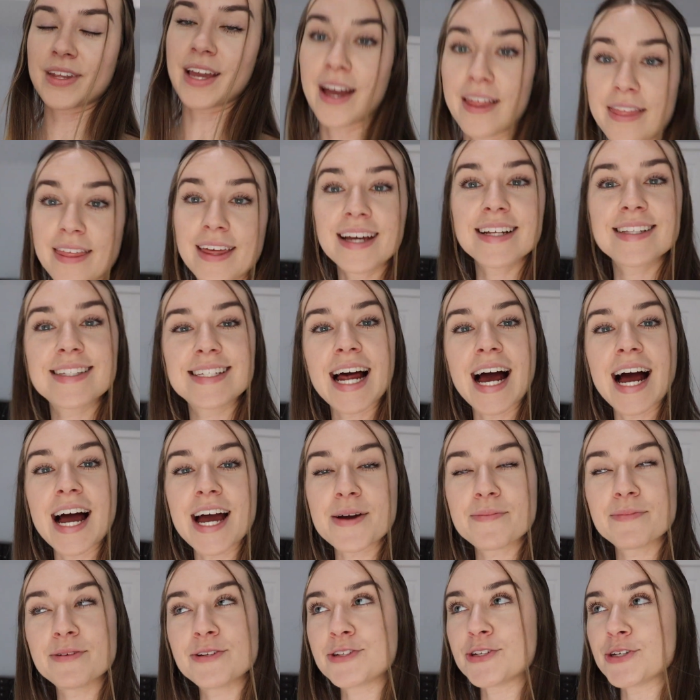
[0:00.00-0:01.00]
I think it's
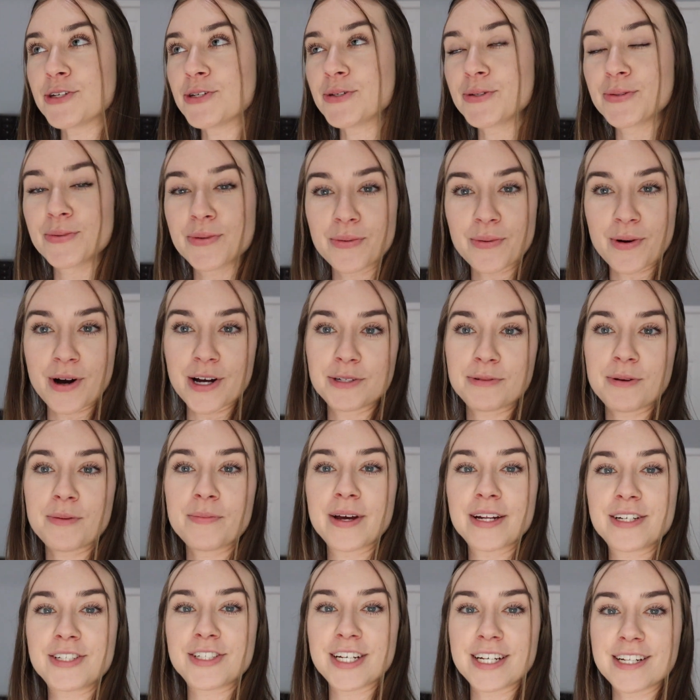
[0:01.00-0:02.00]
time to wash my
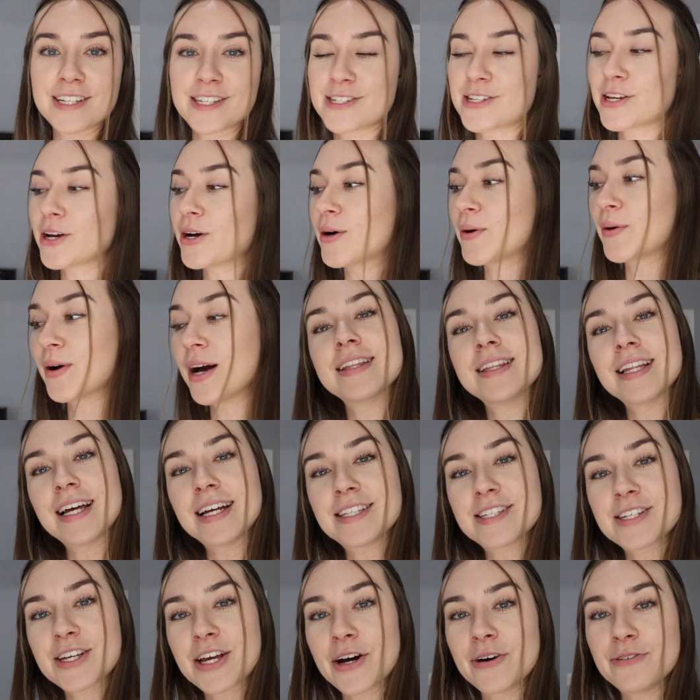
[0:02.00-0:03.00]
bed sheets, so
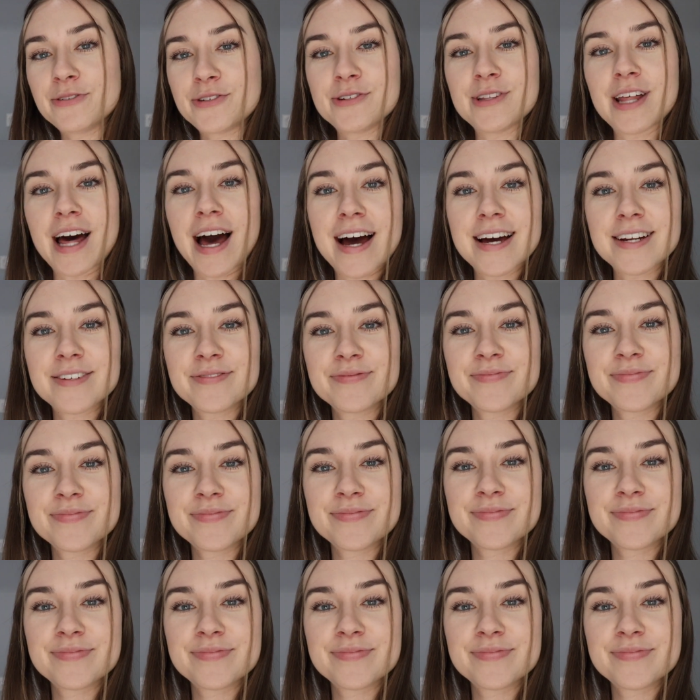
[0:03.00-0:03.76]
let's go do that.